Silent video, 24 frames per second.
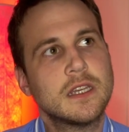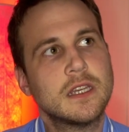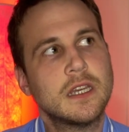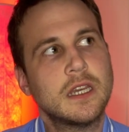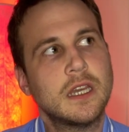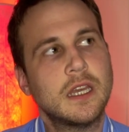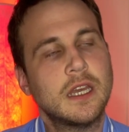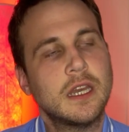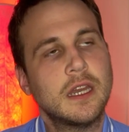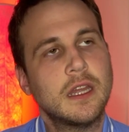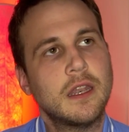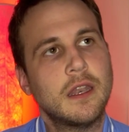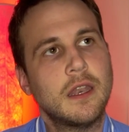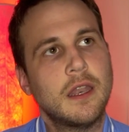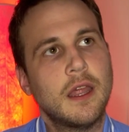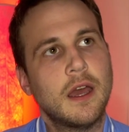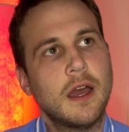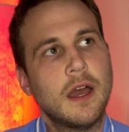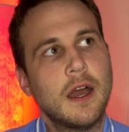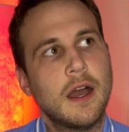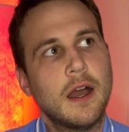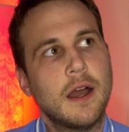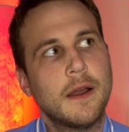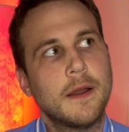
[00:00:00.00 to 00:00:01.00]
And
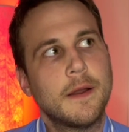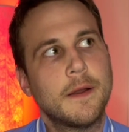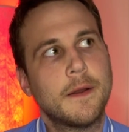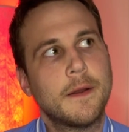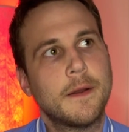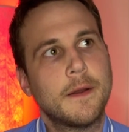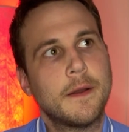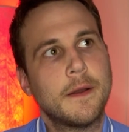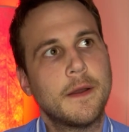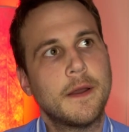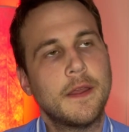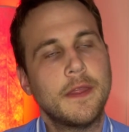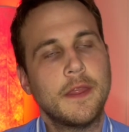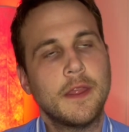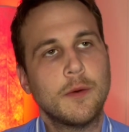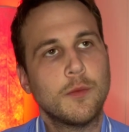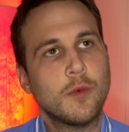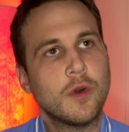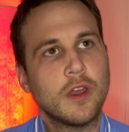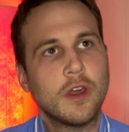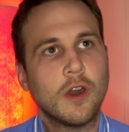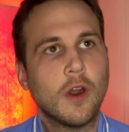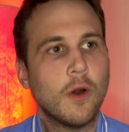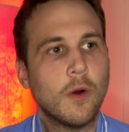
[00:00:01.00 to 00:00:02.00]
then
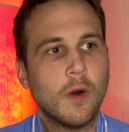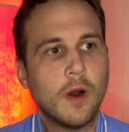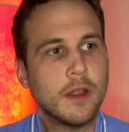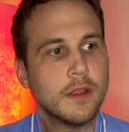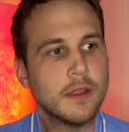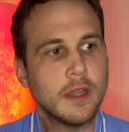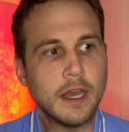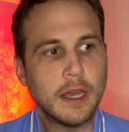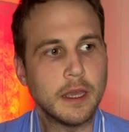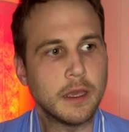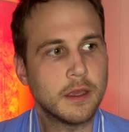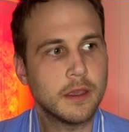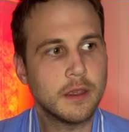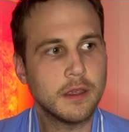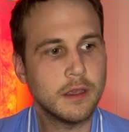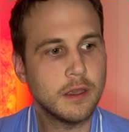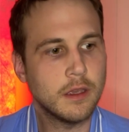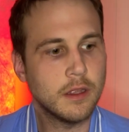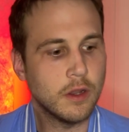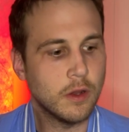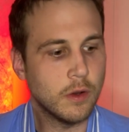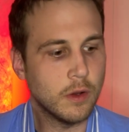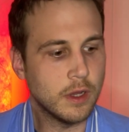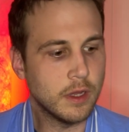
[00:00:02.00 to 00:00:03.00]
we go on like,
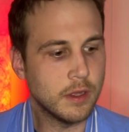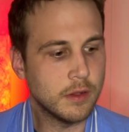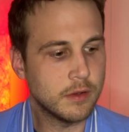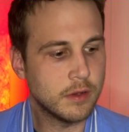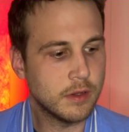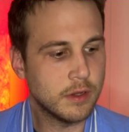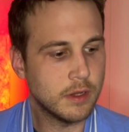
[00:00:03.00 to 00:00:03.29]
a